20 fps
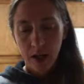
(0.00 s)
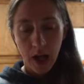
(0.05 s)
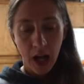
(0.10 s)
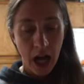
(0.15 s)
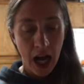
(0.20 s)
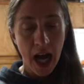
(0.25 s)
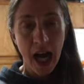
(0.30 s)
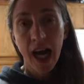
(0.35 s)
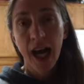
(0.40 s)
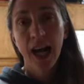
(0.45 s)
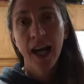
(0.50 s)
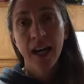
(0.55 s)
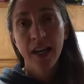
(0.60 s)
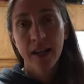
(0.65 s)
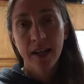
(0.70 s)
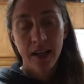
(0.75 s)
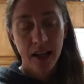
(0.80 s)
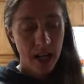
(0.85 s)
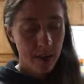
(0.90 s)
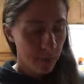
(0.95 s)
I
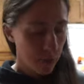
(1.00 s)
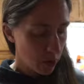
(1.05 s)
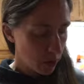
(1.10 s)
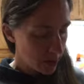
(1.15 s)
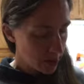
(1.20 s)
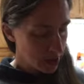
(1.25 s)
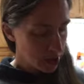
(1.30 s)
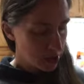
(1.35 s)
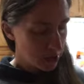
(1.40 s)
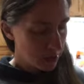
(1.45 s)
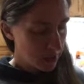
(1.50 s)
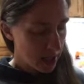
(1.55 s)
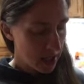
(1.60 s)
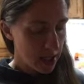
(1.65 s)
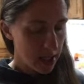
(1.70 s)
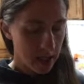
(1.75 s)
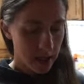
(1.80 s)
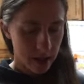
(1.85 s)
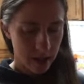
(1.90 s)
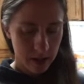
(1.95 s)
am going
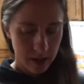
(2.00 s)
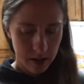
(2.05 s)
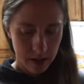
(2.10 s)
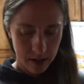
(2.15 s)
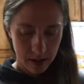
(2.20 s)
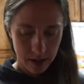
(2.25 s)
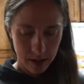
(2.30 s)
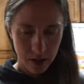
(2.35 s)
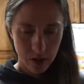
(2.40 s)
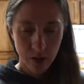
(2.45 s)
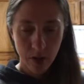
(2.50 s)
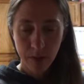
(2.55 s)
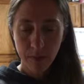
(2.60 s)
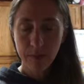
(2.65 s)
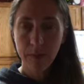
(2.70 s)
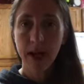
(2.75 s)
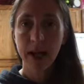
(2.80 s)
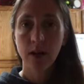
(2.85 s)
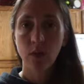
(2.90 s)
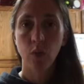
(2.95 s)
to you can
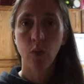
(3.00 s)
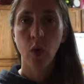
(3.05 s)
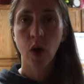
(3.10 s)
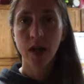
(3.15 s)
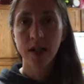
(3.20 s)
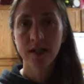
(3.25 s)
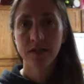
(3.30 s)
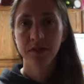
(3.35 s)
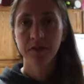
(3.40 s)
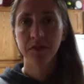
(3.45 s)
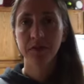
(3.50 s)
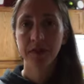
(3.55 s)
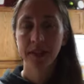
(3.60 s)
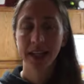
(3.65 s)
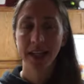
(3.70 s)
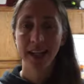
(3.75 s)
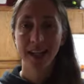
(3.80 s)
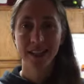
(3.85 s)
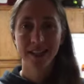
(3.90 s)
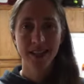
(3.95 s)
make one
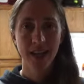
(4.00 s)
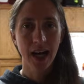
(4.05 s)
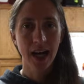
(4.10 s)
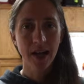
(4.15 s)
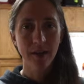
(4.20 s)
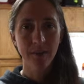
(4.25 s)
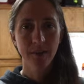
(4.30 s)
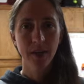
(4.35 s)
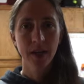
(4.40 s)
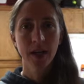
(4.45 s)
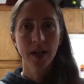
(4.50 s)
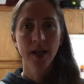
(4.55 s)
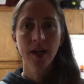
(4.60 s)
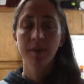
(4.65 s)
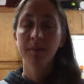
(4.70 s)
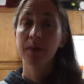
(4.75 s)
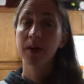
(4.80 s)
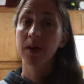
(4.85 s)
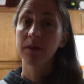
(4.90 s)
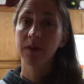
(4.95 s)
serving at a time,
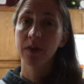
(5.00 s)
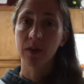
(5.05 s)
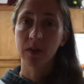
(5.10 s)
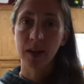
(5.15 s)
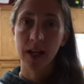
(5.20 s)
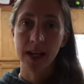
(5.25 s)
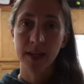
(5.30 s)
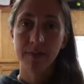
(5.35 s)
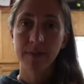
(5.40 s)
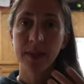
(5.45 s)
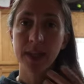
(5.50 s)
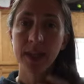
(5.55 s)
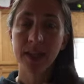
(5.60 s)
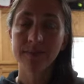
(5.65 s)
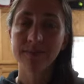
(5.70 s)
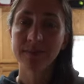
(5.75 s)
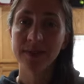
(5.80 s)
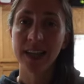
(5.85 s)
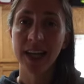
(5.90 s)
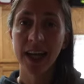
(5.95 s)
but if you're like
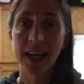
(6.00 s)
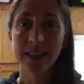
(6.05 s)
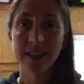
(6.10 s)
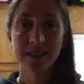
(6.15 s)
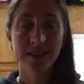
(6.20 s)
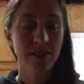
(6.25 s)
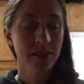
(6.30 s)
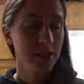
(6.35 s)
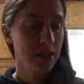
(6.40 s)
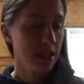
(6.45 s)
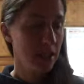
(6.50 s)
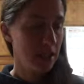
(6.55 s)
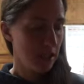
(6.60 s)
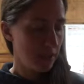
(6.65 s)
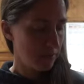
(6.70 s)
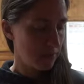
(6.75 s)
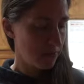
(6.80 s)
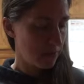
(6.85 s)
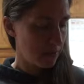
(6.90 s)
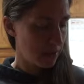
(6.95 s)
me, that's gonna
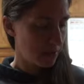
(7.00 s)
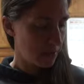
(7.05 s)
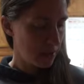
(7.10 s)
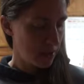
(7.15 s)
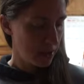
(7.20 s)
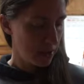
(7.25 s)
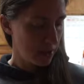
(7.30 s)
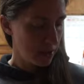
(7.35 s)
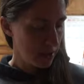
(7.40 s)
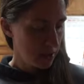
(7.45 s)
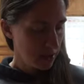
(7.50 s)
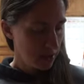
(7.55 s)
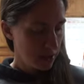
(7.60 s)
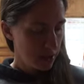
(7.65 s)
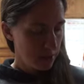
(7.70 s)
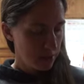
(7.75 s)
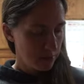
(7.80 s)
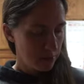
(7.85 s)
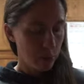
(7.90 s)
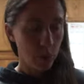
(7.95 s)
get very
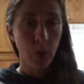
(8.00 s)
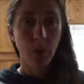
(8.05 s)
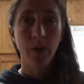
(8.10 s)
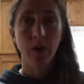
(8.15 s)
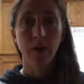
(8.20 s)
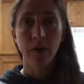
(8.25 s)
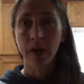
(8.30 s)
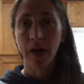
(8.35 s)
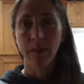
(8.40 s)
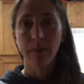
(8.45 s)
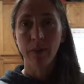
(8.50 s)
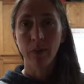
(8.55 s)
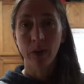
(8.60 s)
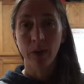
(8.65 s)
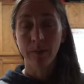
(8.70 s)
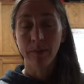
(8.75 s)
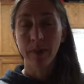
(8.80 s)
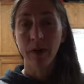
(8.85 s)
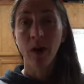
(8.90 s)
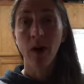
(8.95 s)
not
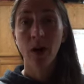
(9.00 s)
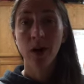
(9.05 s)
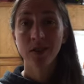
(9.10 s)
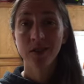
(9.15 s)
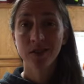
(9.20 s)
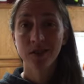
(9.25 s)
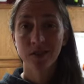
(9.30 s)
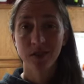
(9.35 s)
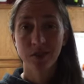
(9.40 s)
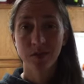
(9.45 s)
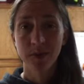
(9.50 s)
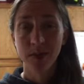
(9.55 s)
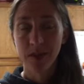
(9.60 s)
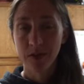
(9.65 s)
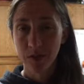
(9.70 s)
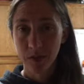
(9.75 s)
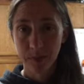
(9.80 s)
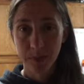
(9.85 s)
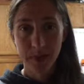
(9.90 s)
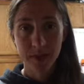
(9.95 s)
boring, but hard to do
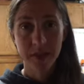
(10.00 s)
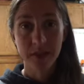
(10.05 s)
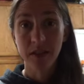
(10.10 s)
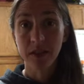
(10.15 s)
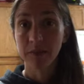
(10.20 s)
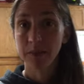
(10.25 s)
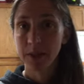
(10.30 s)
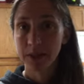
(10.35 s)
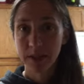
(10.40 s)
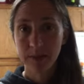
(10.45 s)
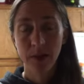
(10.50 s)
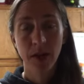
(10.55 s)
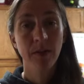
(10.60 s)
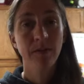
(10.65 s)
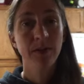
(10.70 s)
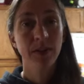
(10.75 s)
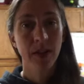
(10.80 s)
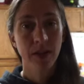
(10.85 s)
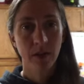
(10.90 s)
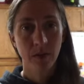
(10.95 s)
because we're busy
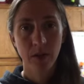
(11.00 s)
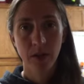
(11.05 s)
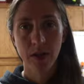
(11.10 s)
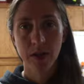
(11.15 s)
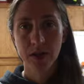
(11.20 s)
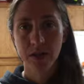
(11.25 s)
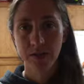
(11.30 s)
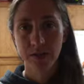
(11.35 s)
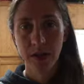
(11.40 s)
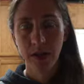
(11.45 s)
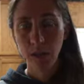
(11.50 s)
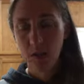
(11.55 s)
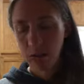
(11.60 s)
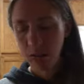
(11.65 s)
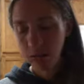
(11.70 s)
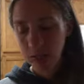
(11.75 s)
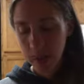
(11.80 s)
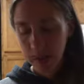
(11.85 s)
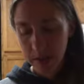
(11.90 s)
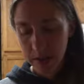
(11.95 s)
moms. I don't want to just make one
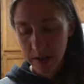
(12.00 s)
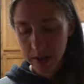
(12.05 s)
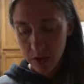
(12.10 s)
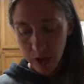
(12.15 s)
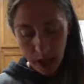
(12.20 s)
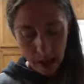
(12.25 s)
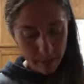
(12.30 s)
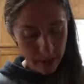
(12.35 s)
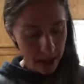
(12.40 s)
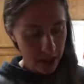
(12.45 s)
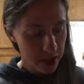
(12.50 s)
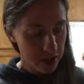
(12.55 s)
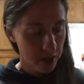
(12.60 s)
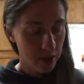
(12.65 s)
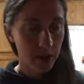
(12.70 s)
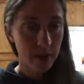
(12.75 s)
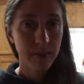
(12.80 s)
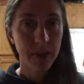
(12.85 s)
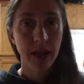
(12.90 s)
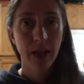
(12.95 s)
serving. So I'm actually
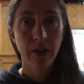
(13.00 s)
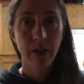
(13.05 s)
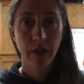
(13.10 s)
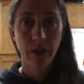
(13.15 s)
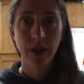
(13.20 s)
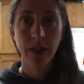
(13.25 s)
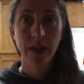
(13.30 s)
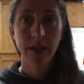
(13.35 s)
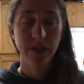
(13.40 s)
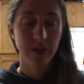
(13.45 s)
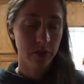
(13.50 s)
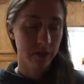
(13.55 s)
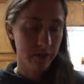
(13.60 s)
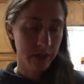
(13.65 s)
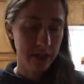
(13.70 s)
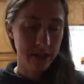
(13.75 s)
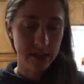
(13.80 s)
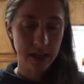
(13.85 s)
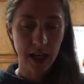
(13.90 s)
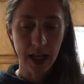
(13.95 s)
going to make 30
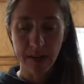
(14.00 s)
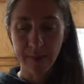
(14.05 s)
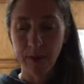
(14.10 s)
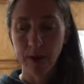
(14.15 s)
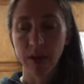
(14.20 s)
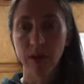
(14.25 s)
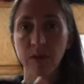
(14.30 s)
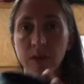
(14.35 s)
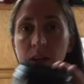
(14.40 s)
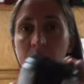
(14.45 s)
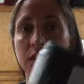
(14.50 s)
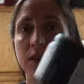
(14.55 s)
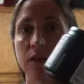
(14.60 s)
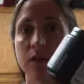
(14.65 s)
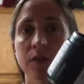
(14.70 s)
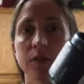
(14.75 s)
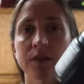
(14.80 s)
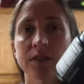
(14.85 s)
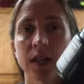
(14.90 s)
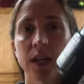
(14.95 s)
servings. I'm going to
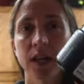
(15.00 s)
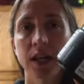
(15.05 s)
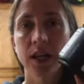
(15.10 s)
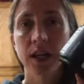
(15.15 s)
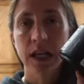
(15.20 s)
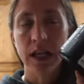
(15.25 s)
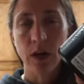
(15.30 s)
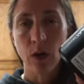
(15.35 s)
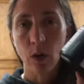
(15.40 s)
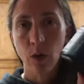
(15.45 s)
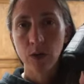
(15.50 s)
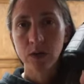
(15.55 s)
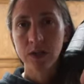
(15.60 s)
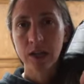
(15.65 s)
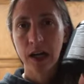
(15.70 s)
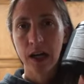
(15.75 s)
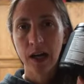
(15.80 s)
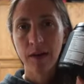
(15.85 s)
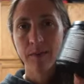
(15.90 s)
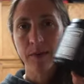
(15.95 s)
reuse an old
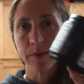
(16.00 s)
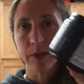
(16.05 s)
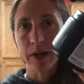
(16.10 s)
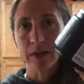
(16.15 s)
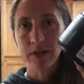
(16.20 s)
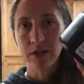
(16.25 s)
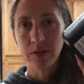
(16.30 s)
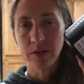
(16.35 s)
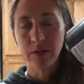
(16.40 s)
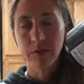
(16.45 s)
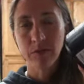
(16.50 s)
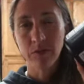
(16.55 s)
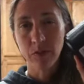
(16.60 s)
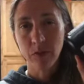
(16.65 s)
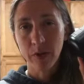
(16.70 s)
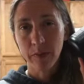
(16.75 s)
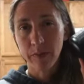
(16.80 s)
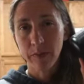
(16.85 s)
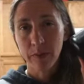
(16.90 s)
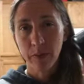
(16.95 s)
tub. I'm not showing
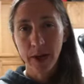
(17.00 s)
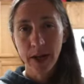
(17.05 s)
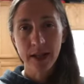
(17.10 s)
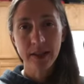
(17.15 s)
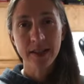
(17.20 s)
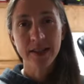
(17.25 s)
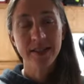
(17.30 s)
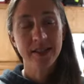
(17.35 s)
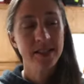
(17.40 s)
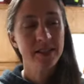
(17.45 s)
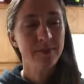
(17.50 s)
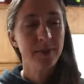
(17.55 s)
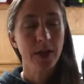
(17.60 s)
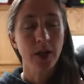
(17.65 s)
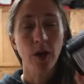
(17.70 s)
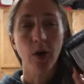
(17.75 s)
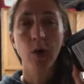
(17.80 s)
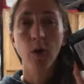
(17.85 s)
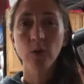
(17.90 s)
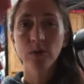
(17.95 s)
what brand this is, but an
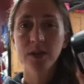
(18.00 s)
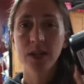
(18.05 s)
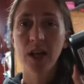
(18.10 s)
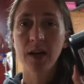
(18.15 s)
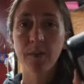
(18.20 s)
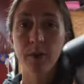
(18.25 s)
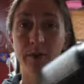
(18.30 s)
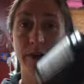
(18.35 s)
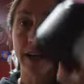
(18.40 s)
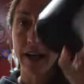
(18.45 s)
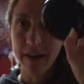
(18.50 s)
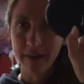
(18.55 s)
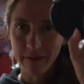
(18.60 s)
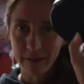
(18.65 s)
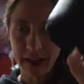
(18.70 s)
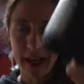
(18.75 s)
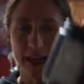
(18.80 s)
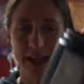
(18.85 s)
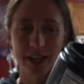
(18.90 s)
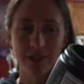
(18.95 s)
old tub of
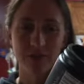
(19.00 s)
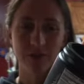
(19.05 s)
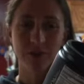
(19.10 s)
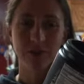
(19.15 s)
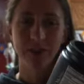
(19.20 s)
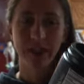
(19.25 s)
actual